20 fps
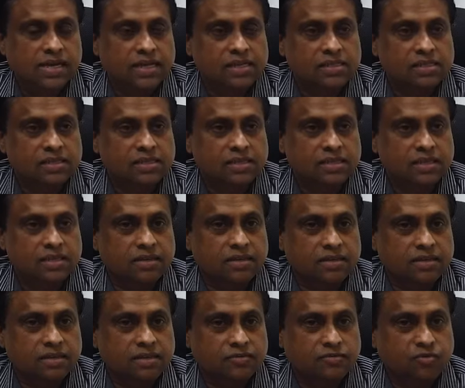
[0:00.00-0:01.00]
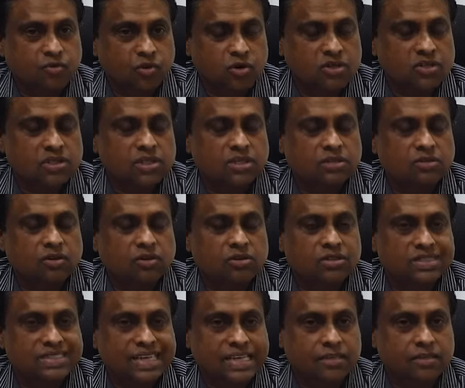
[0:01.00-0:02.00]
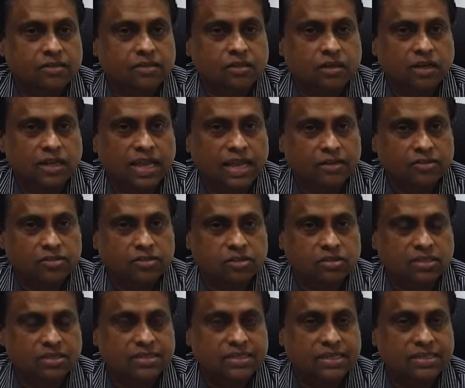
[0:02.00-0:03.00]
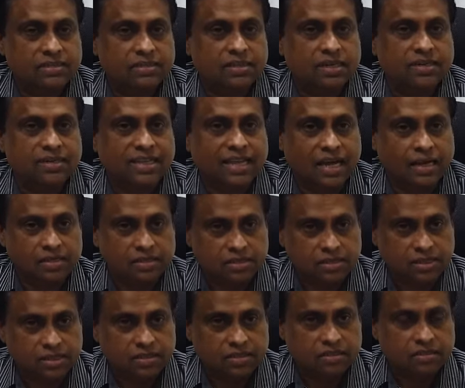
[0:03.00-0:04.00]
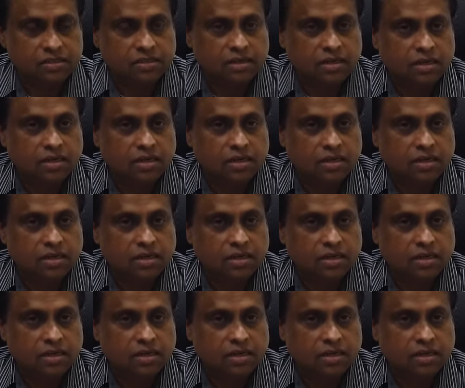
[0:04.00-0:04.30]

is the focusing on data collection and data analysis,